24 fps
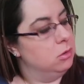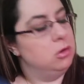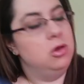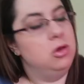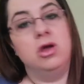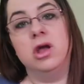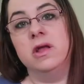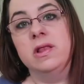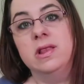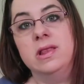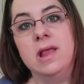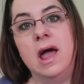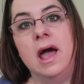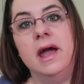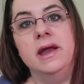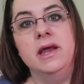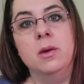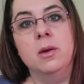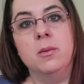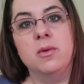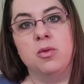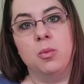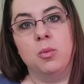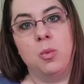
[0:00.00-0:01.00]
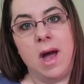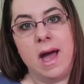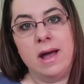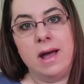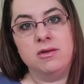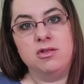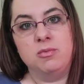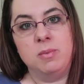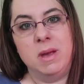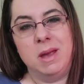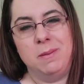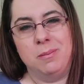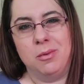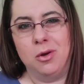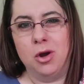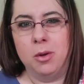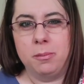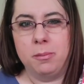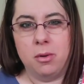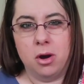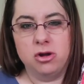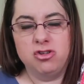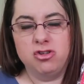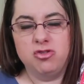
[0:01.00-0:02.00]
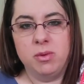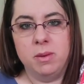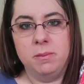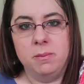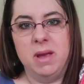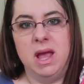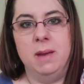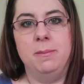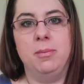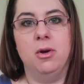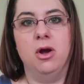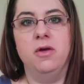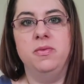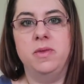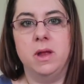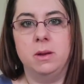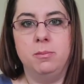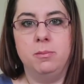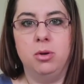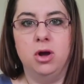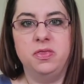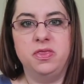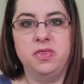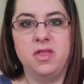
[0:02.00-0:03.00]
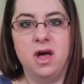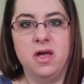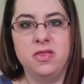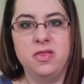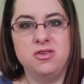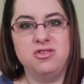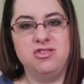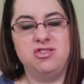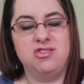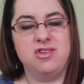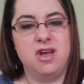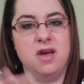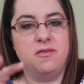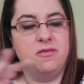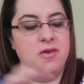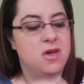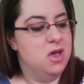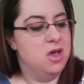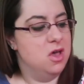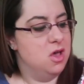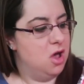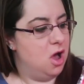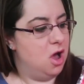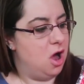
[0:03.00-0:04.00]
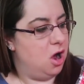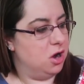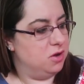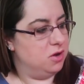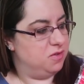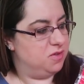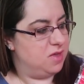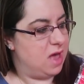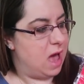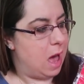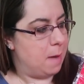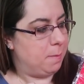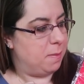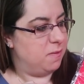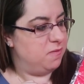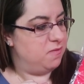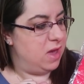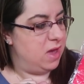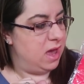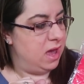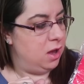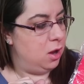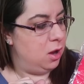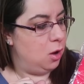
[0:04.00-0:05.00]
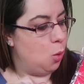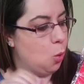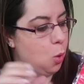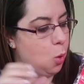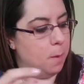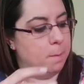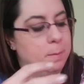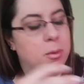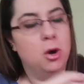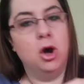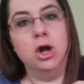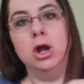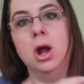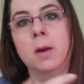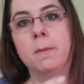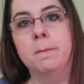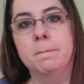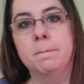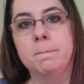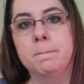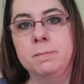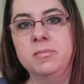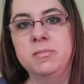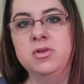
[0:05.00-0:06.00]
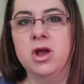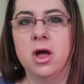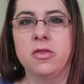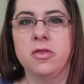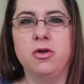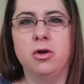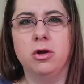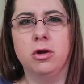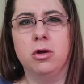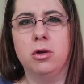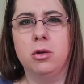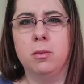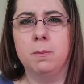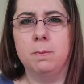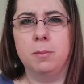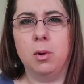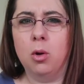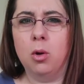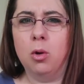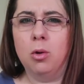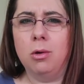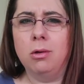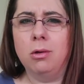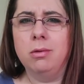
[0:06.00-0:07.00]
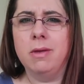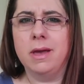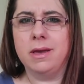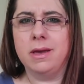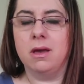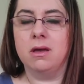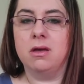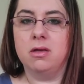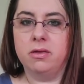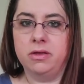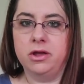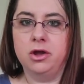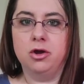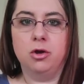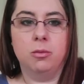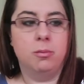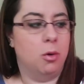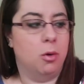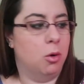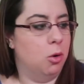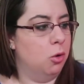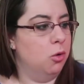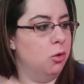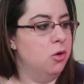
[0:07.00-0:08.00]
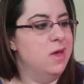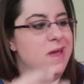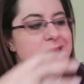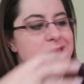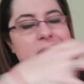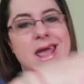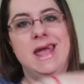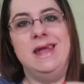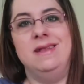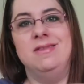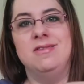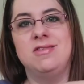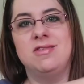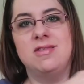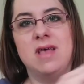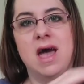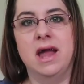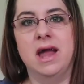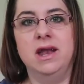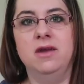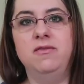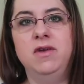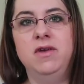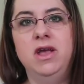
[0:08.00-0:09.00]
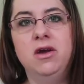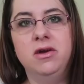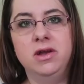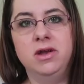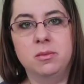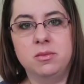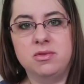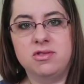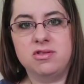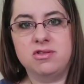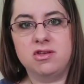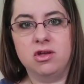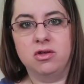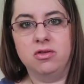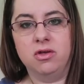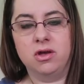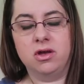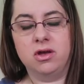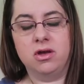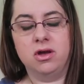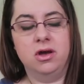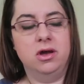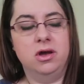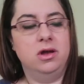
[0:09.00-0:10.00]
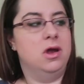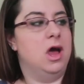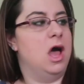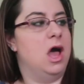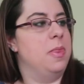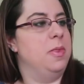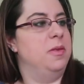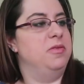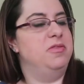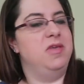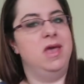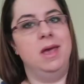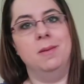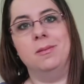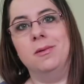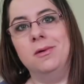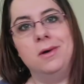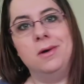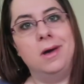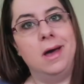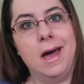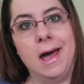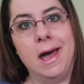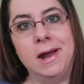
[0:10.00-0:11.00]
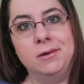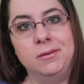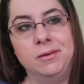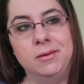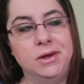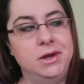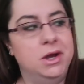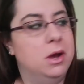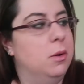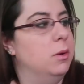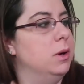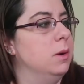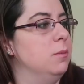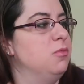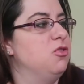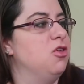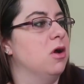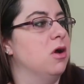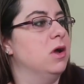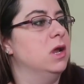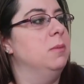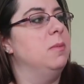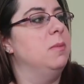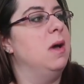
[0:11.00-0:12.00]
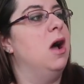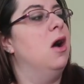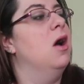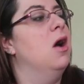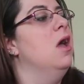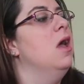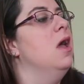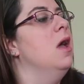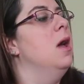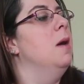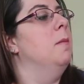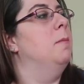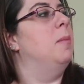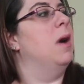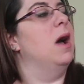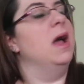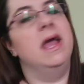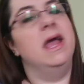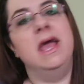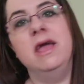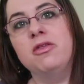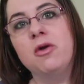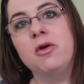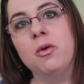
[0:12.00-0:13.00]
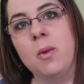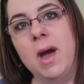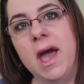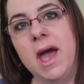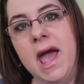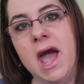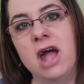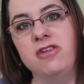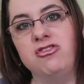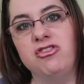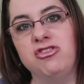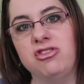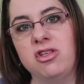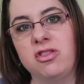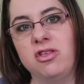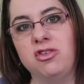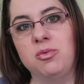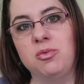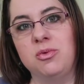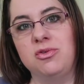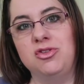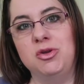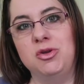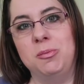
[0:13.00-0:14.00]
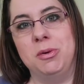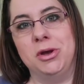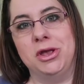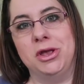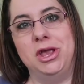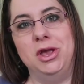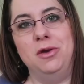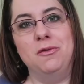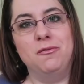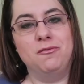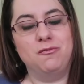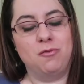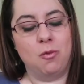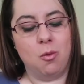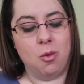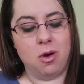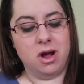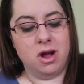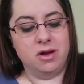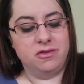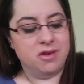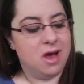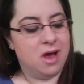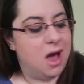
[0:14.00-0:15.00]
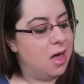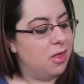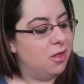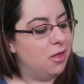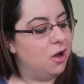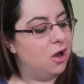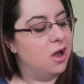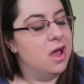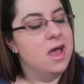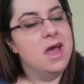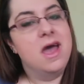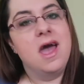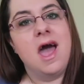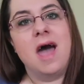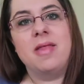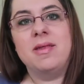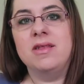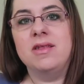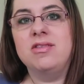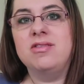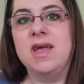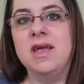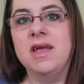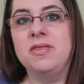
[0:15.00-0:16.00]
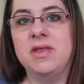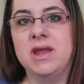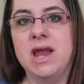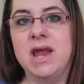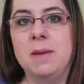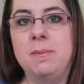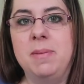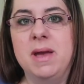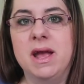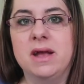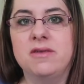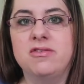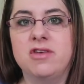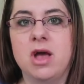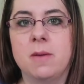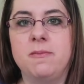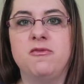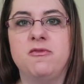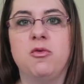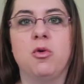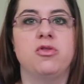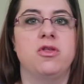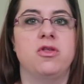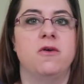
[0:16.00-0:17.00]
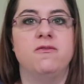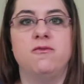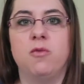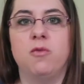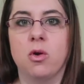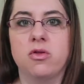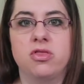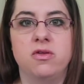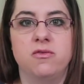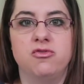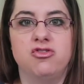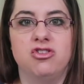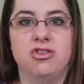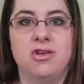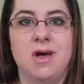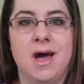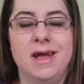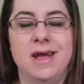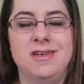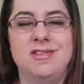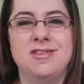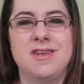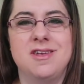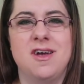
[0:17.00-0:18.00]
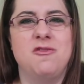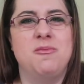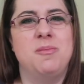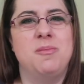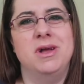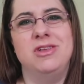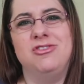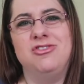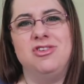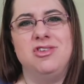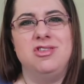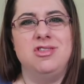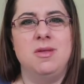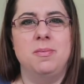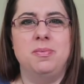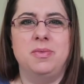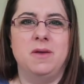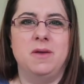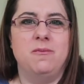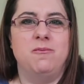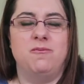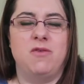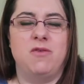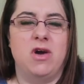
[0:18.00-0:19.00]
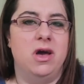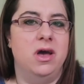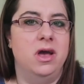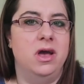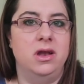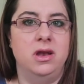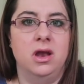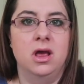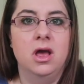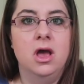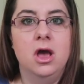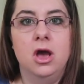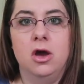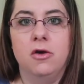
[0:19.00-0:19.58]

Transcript: You could line it with wax paper or parchment paper and then put the other stuff on top of it, or put another bowl, like a clear bowl, inside of here, and it would still look good on the table. I don't really know what I'm talking about, but either way, I just thought this was super cute for $1, and that's it that I picked up for the 4th of July stuff, but just something fun